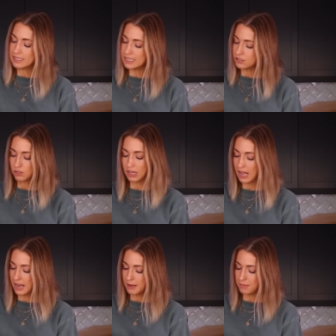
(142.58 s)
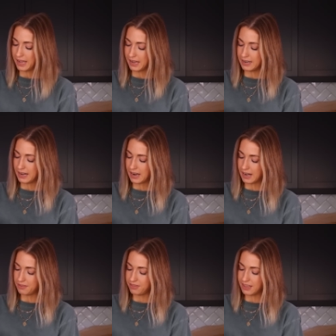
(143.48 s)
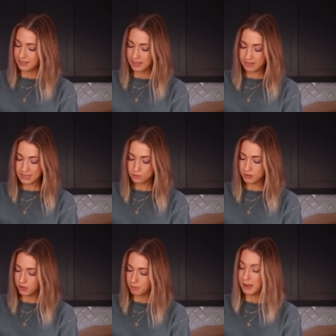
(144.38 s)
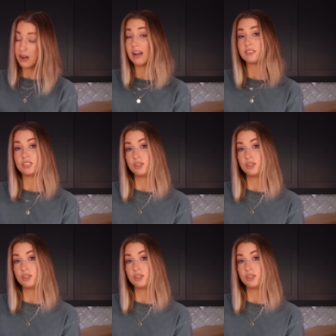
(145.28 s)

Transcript: this or lime, and I think that this would look better as a